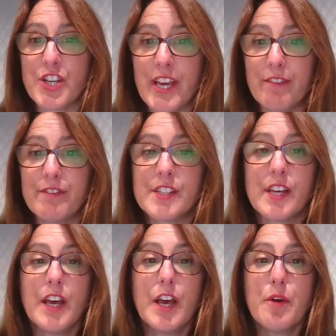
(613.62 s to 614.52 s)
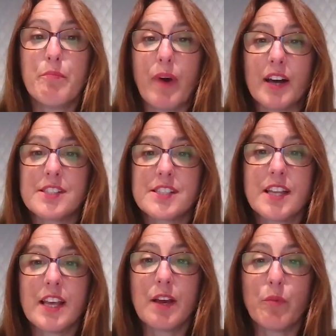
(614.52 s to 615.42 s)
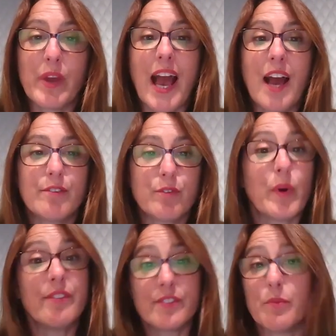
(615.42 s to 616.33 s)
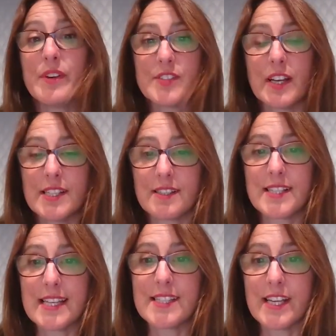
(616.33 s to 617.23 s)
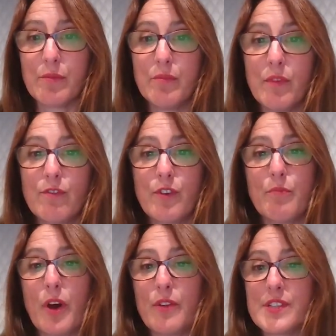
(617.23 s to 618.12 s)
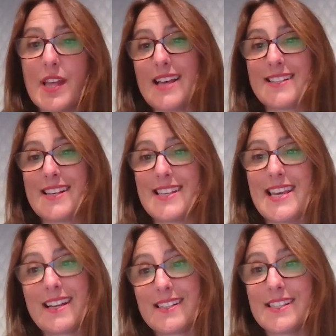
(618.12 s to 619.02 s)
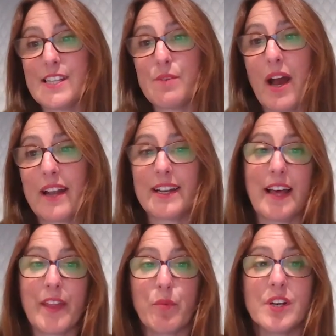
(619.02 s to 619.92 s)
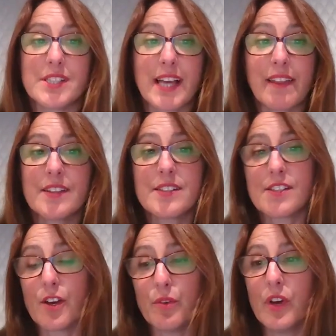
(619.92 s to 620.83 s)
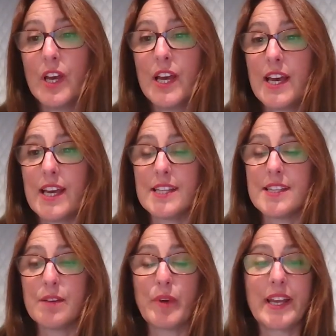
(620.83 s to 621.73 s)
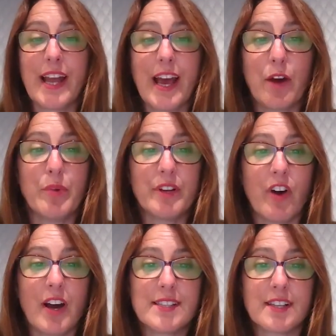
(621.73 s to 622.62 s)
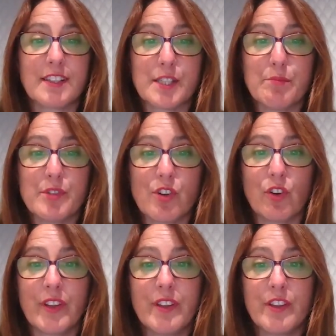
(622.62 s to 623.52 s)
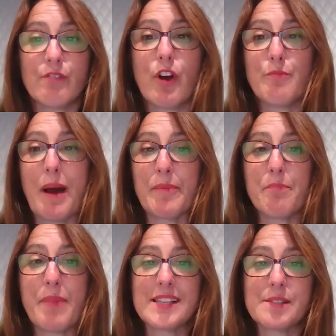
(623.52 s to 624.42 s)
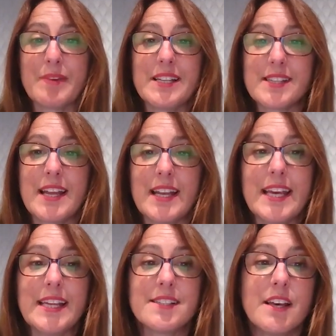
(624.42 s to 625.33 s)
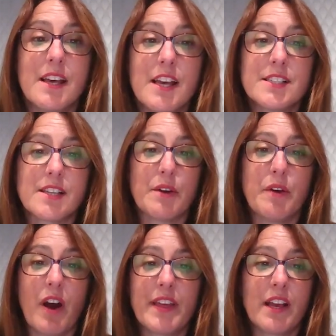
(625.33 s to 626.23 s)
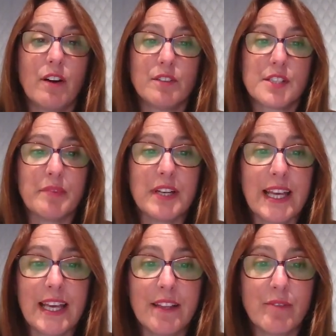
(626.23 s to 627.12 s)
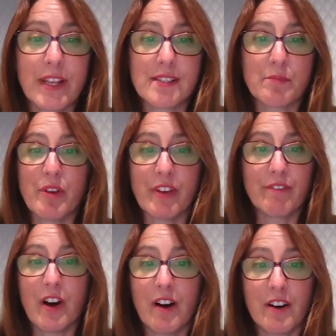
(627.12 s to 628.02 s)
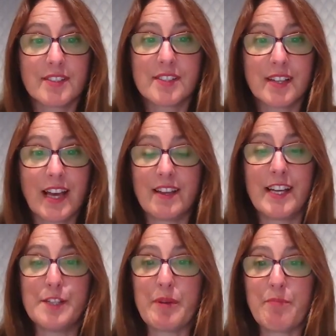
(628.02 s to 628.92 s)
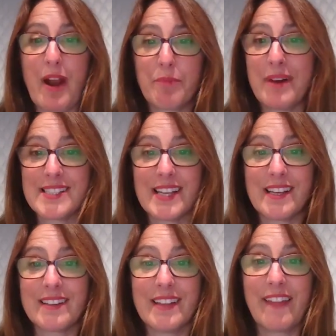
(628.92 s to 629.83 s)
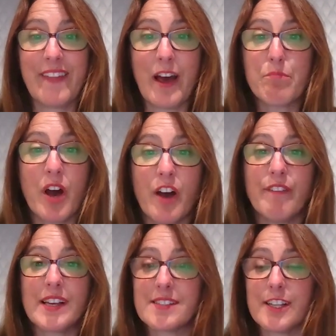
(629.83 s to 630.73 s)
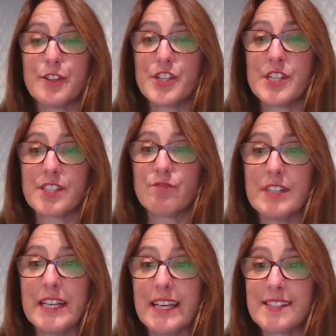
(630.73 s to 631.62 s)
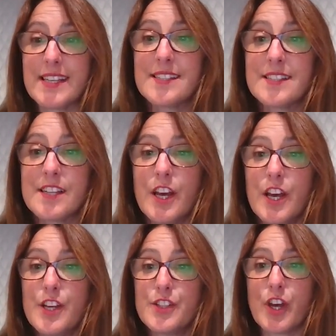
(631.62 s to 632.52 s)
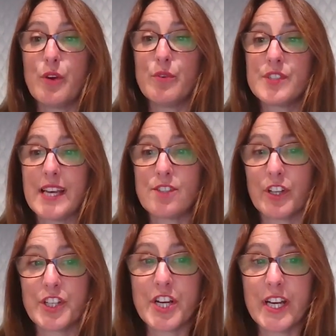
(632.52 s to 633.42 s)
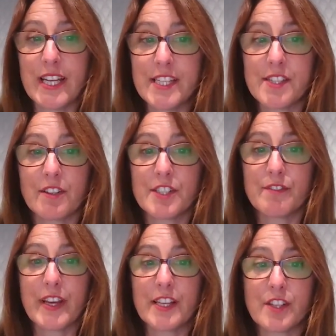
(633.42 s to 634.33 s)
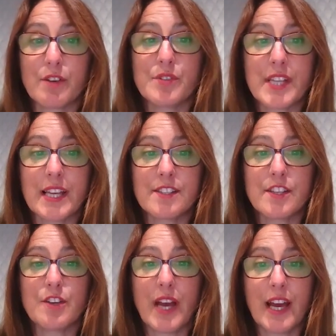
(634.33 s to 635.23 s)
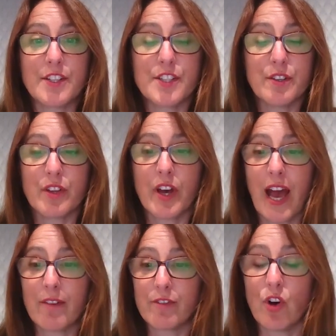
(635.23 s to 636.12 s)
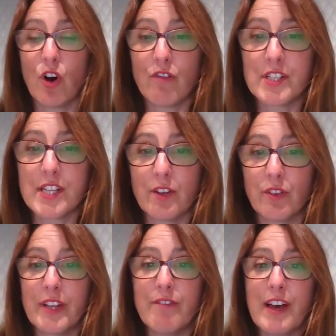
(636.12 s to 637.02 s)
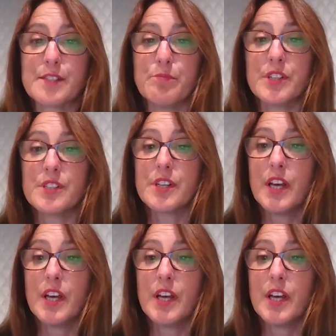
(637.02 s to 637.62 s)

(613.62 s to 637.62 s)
shift, but we have we've we've certainly done testing for both SSE and SD-WAN and how they work together. So it, we can help advise customers on the roadmap that best meets their need. So I think ultimately things are moving fast. You need to be pragmatic and, and that perfect solution doesn't really exist. So set on a journey, start to fix those things that you can do that have got a return on the investment